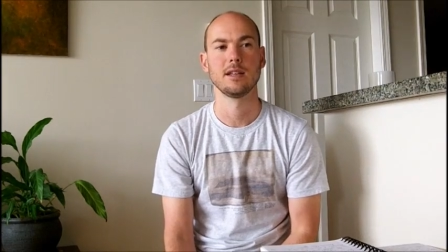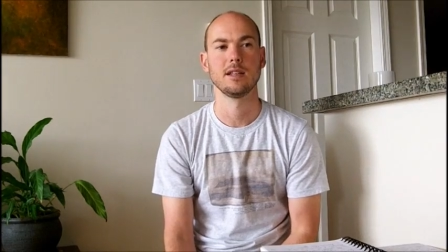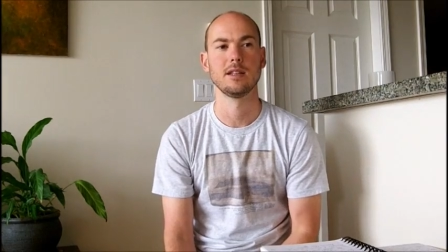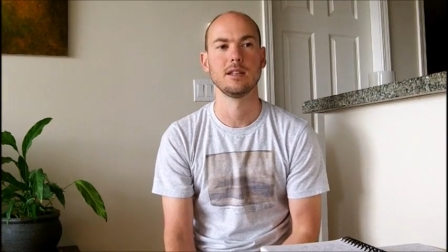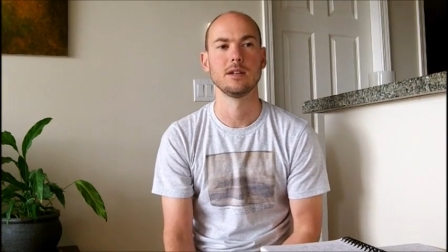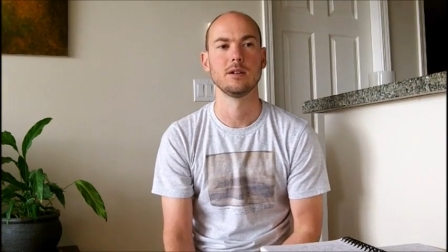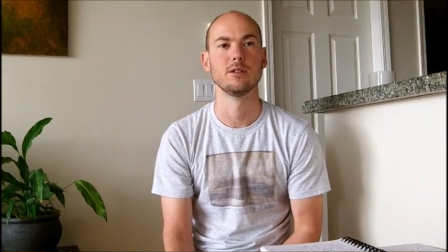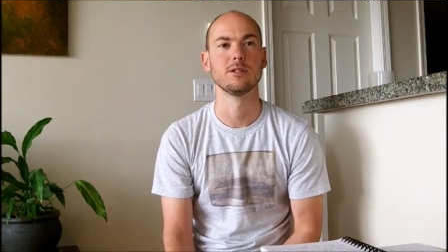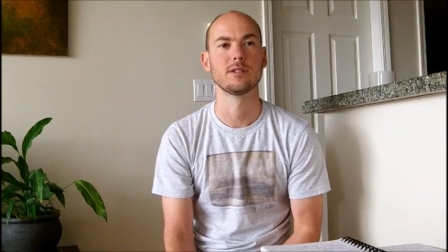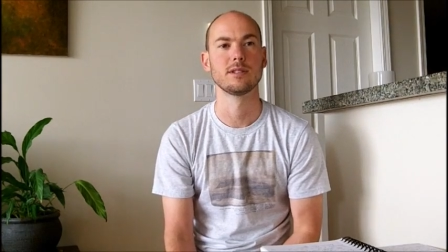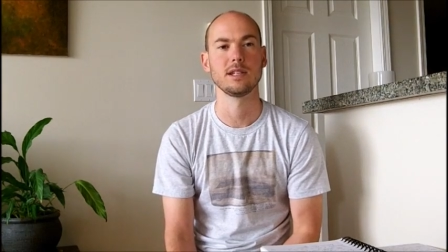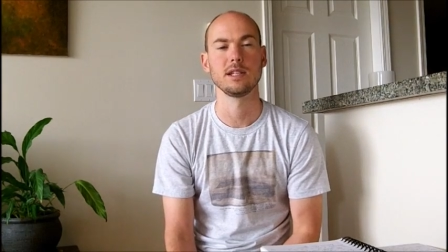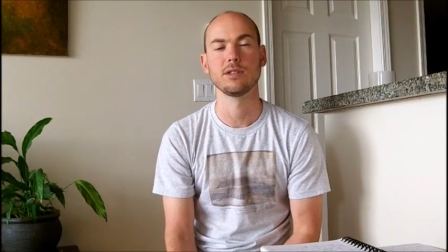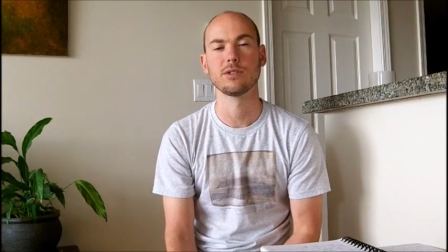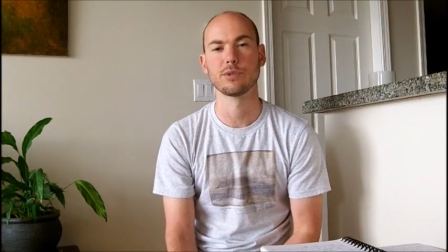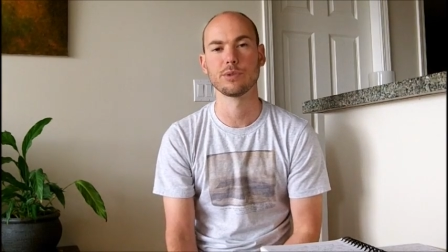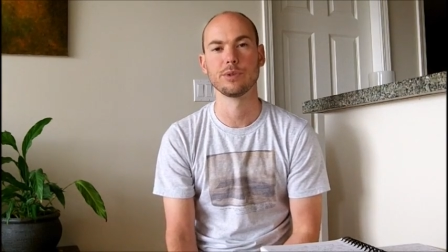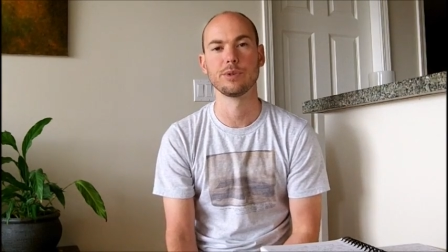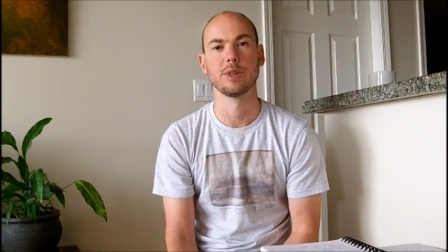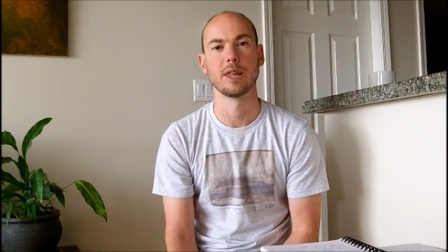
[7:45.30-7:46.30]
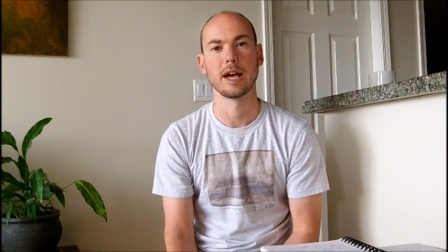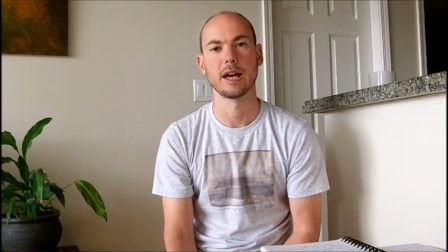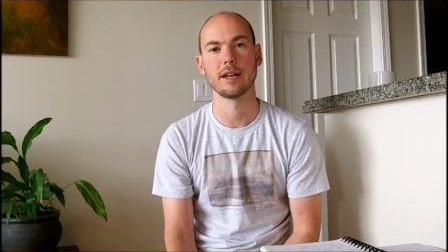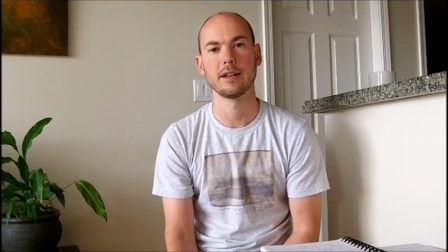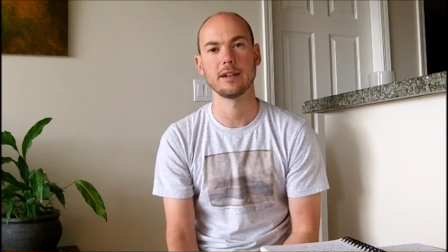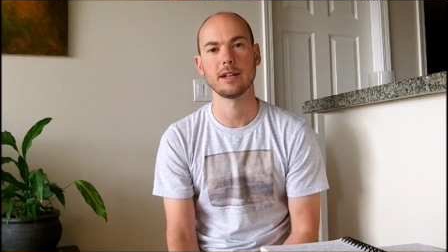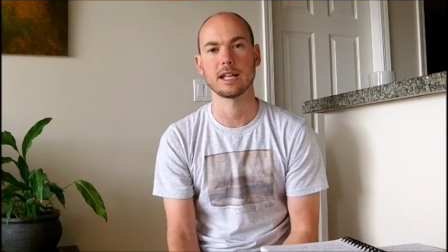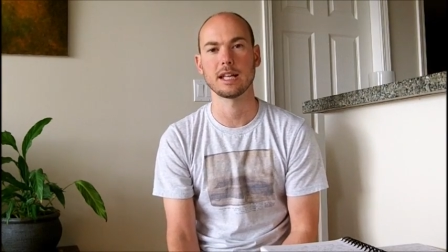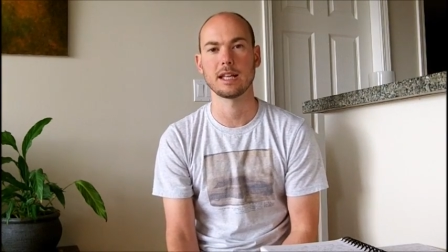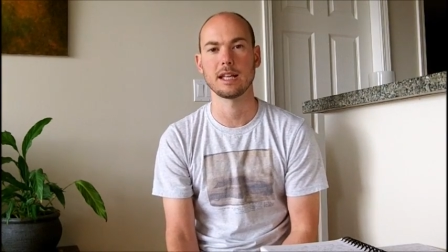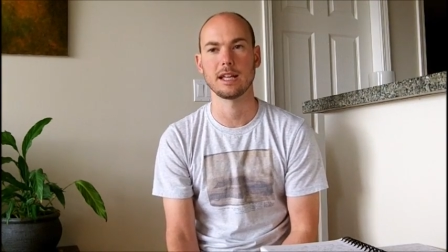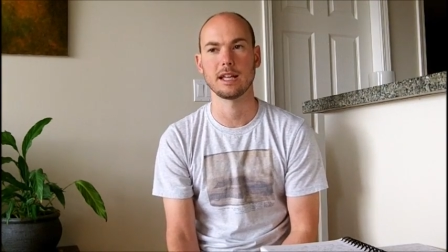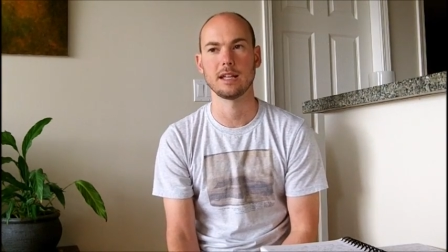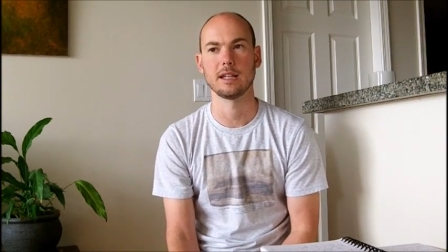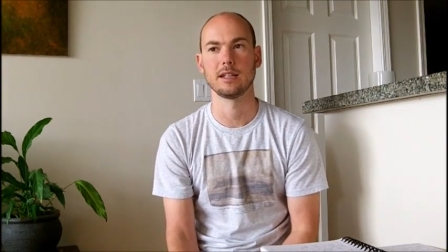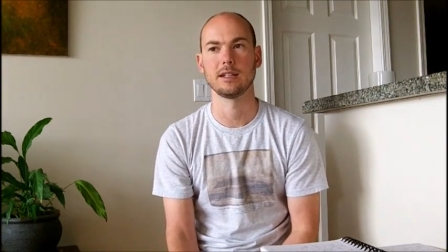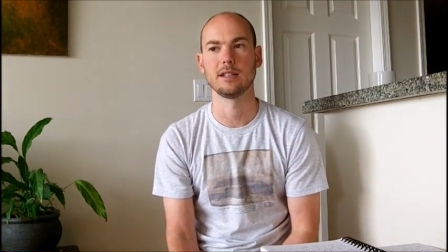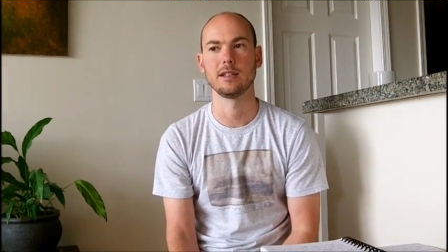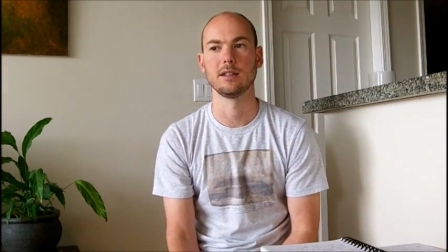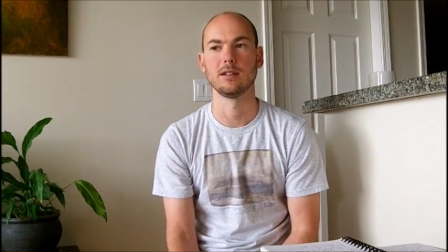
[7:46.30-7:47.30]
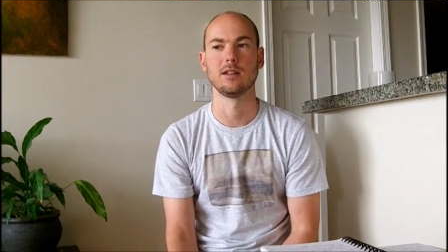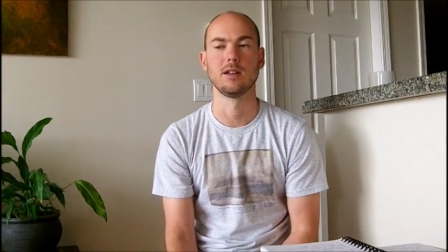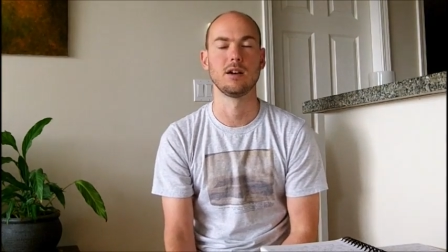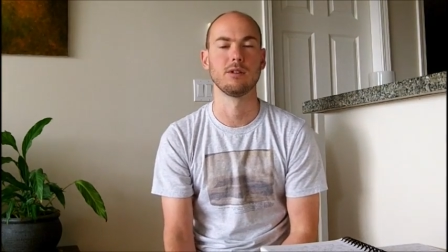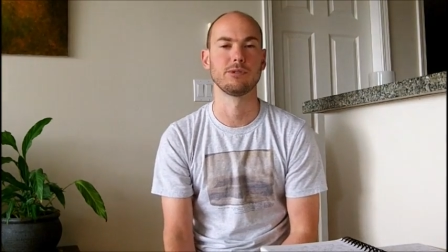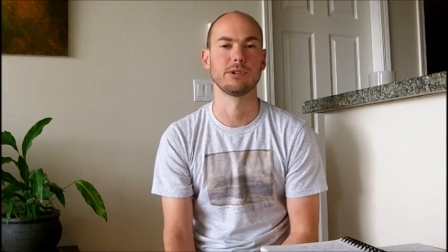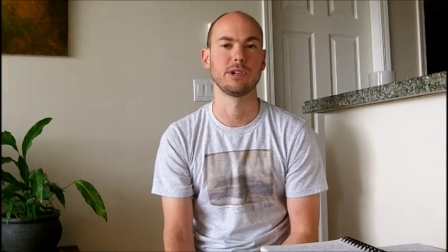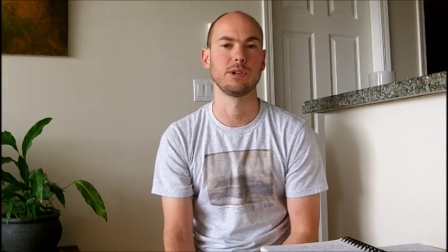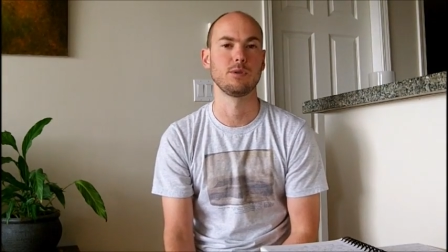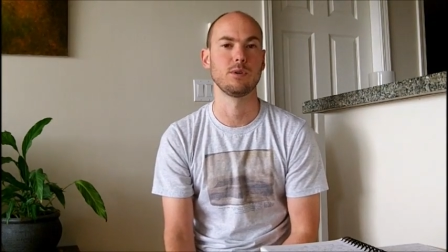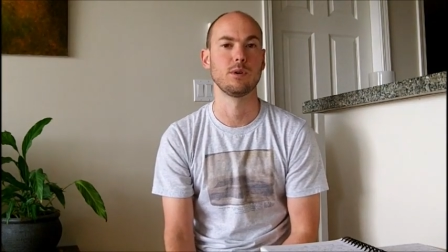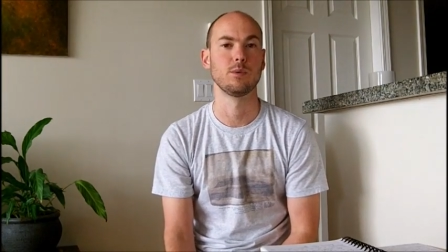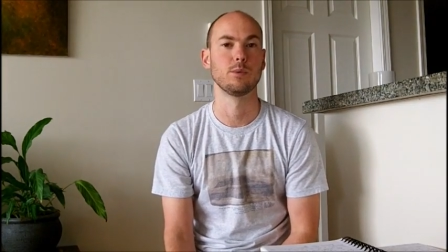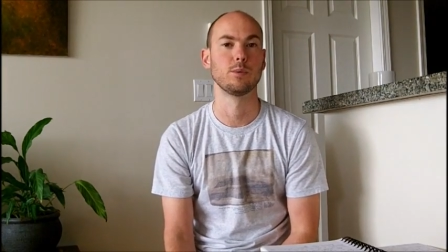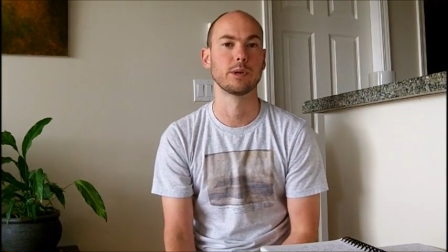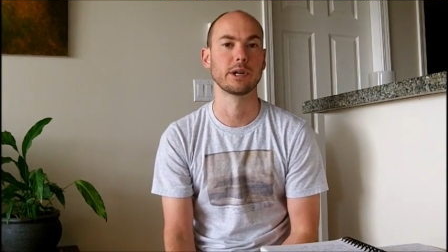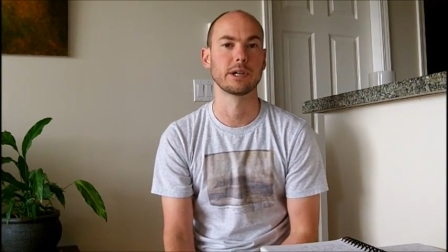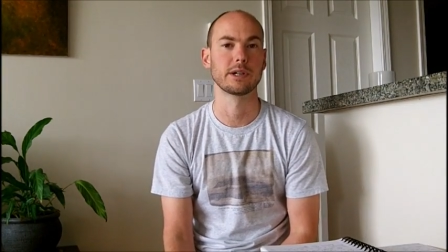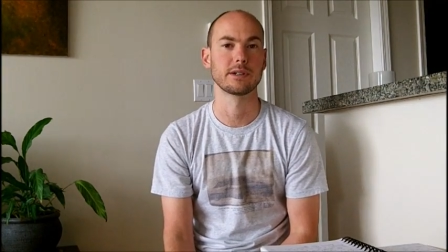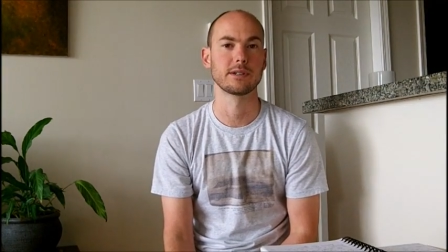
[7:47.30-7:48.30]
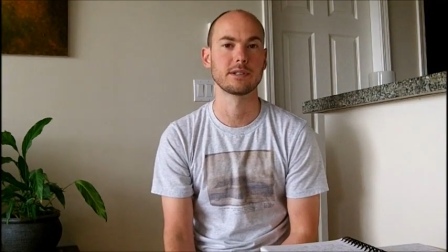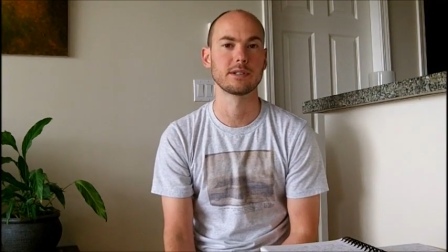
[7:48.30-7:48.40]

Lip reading: they'll see through that, and in the long run it won't work.